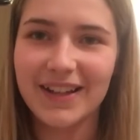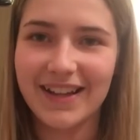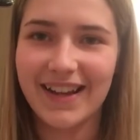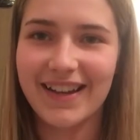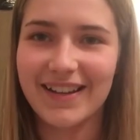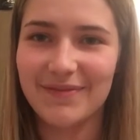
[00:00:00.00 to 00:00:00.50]

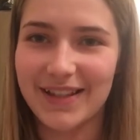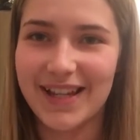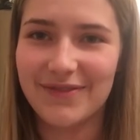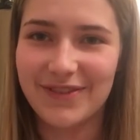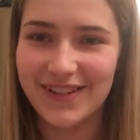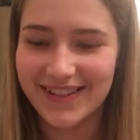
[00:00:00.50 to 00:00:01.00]
Okay, been
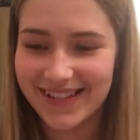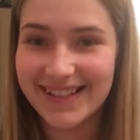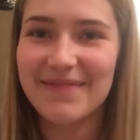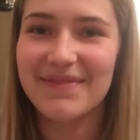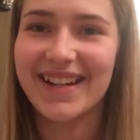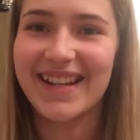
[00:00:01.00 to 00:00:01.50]
here for
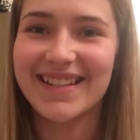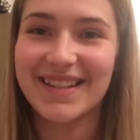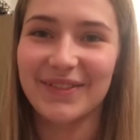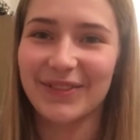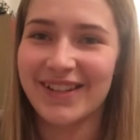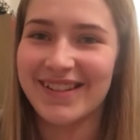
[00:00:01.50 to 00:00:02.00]
60 minutes.
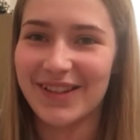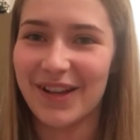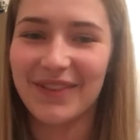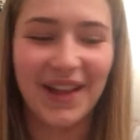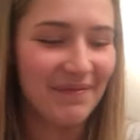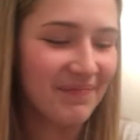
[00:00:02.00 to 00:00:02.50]
I'm going to
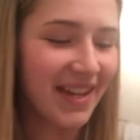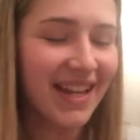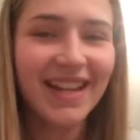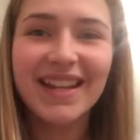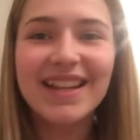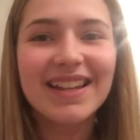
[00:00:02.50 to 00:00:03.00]
stop now.
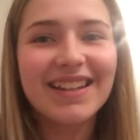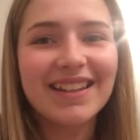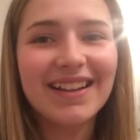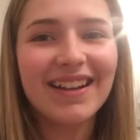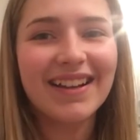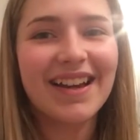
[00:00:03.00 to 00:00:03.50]

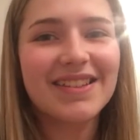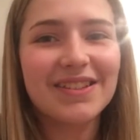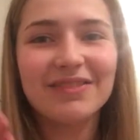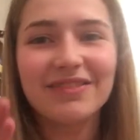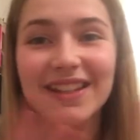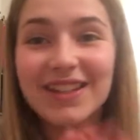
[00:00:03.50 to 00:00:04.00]
Okay,
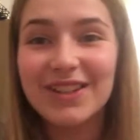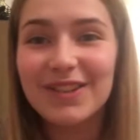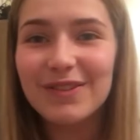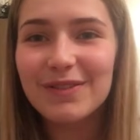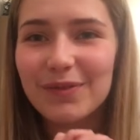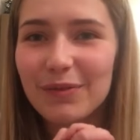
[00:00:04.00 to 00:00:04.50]
so thank
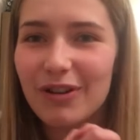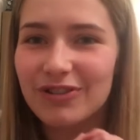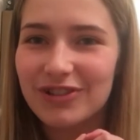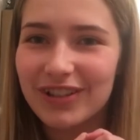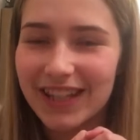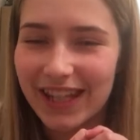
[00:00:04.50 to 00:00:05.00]
you for
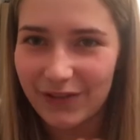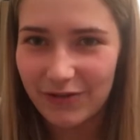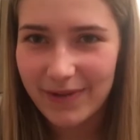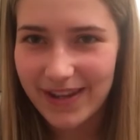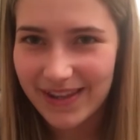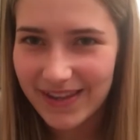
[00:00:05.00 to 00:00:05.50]
watching if
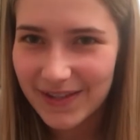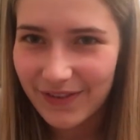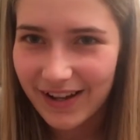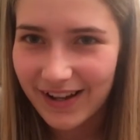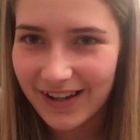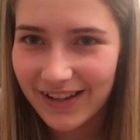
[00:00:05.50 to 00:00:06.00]
you've made it this
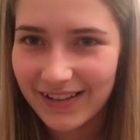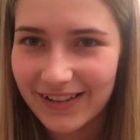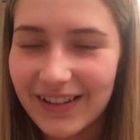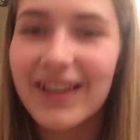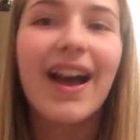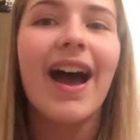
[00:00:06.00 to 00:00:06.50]
far.
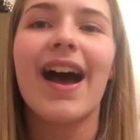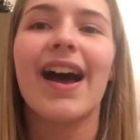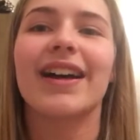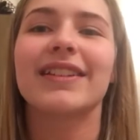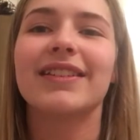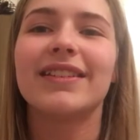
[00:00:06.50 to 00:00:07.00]

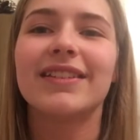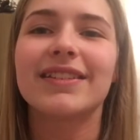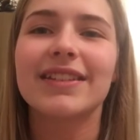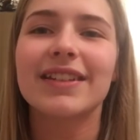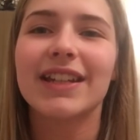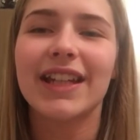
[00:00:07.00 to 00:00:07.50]

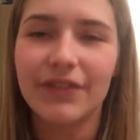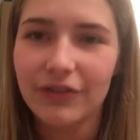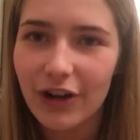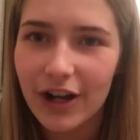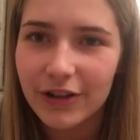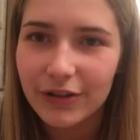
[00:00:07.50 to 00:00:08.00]
And if
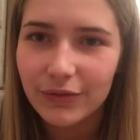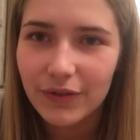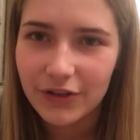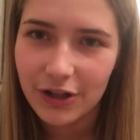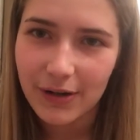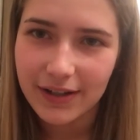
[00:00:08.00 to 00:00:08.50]
you've got any other
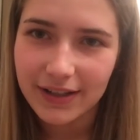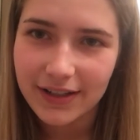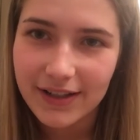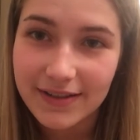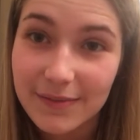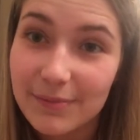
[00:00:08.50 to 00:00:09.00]
video
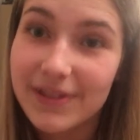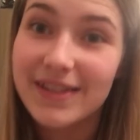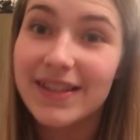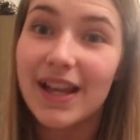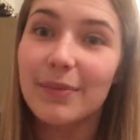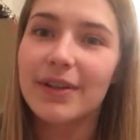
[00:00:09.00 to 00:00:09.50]
ideas, then please
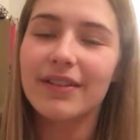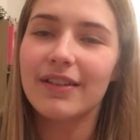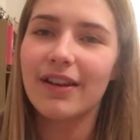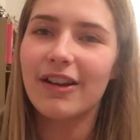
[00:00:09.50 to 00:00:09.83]
tell me.